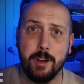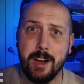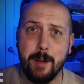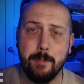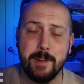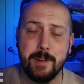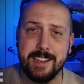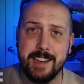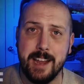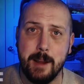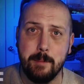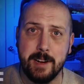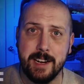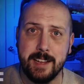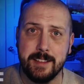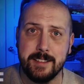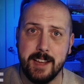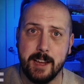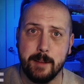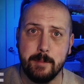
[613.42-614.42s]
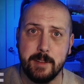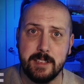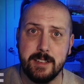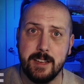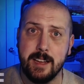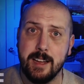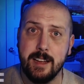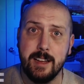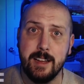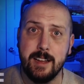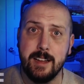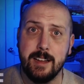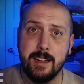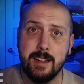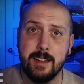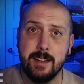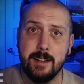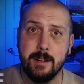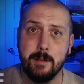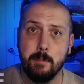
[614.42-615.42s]
up in ten minute segments,
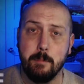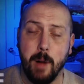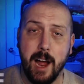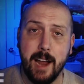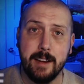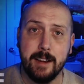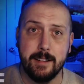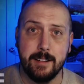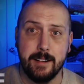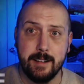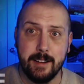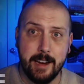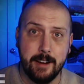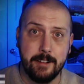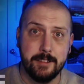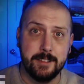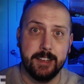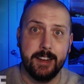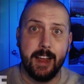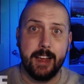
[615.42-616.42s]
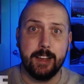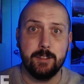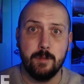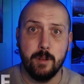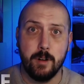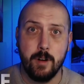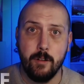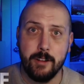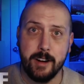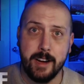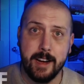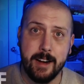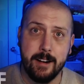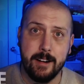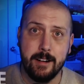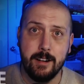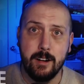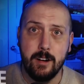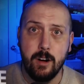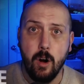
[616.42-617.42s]
but here's the next one over
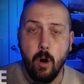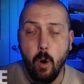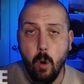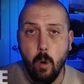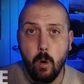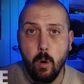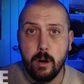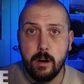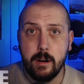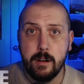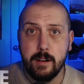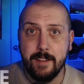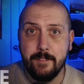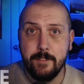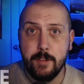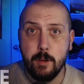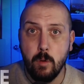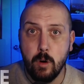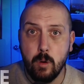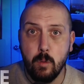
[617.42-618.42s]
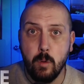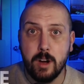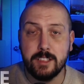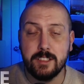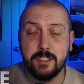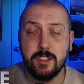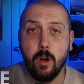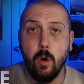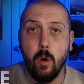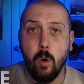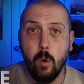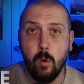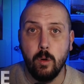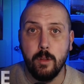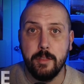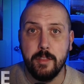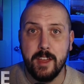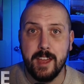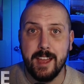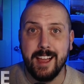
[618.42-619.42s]
here. Or if you want to watch the whole
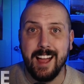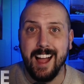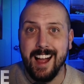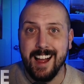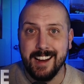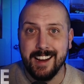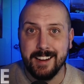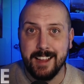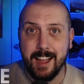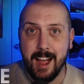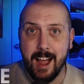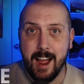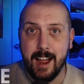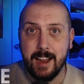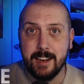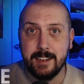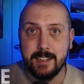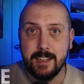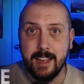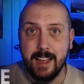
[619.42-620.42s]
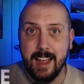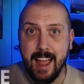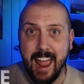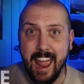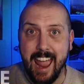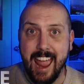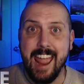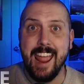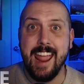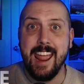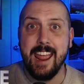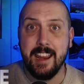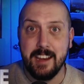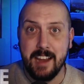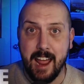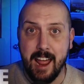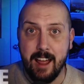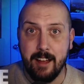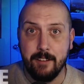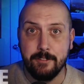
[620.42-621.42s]
thing uncut and
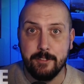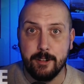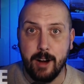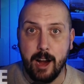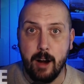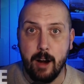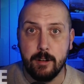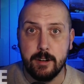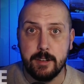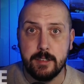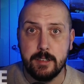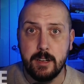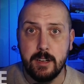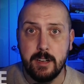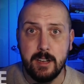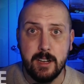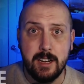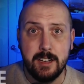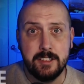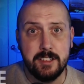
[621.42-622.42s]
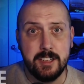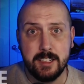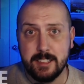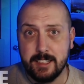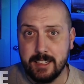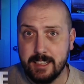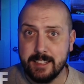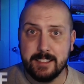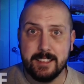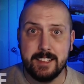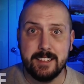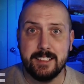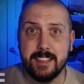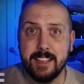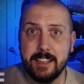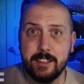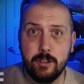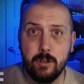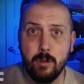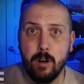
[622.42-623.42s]
after hours, just click this
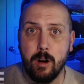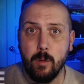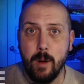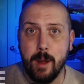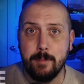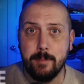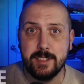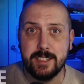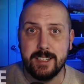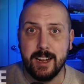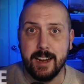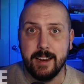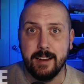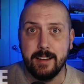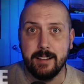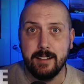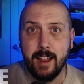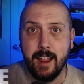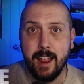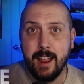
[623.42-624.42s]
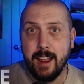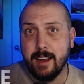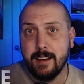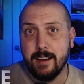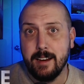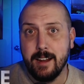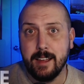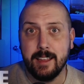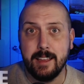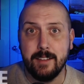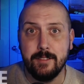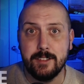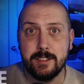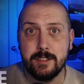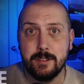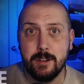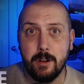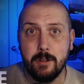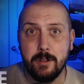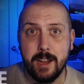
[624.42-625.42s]
link to our website and uh, give us a
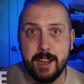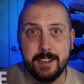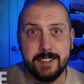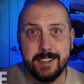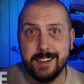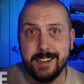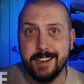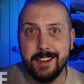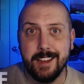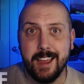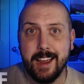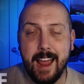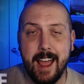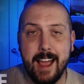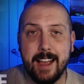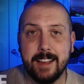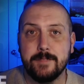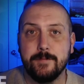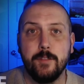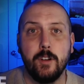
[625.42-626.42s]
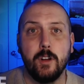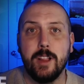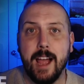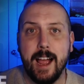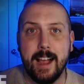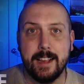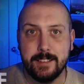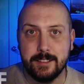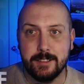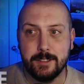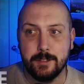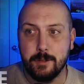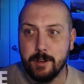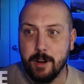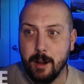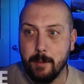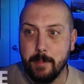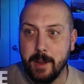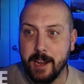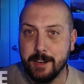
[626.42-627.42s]
donation. You get ac- full access to it
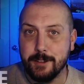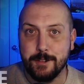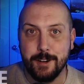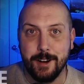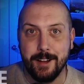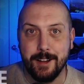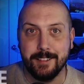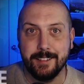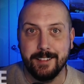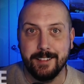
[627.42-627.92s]
on Patreon.